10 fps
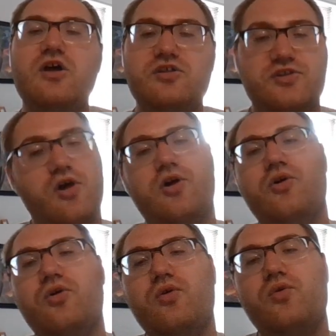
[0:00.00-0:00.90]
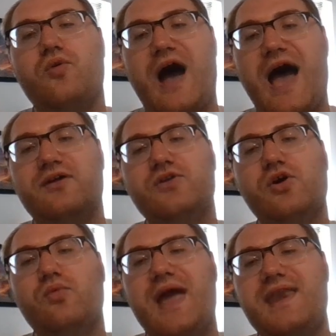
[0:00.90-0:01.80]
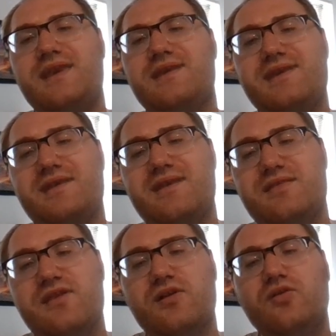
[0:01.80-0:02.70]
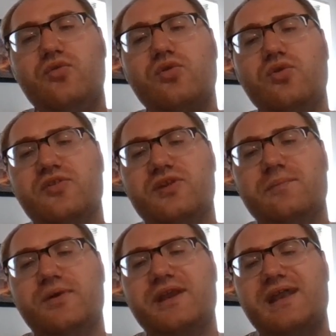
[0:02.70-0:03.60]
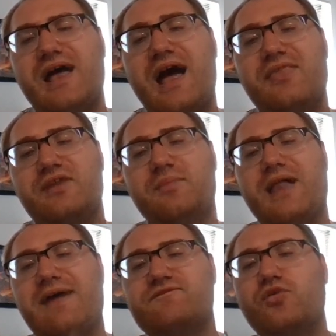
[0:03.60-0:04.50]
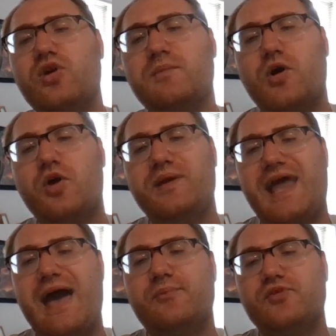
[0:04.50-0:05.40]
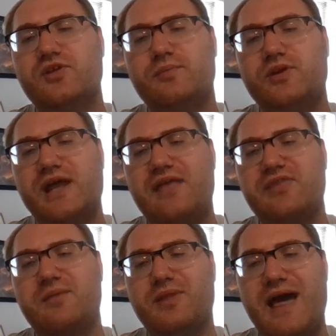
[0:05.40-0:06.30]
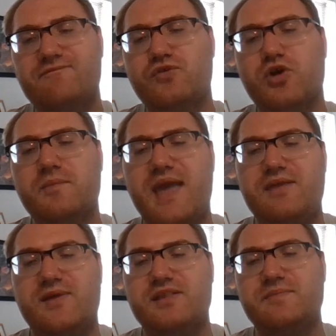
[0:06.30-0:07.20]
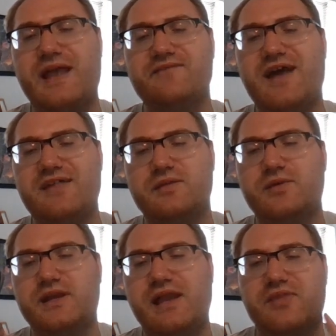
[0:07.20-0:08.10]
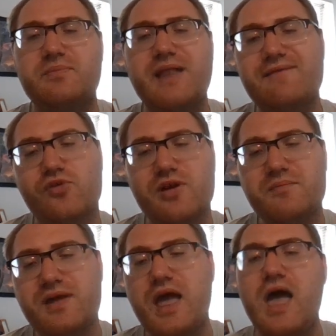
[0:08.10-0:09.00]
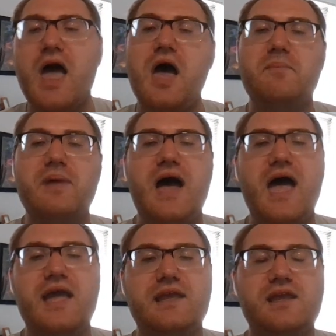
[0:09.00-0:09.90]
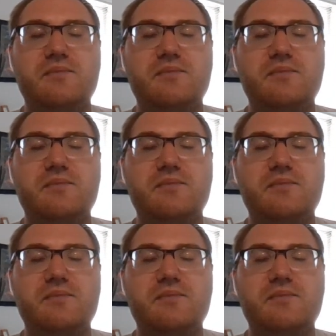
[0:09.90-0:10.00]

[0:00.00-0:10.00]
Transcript: So I don't know when Google is going to put it on their platform, or when Apple's going to put it on their platform, and when Spotify is going to put it on their platform. But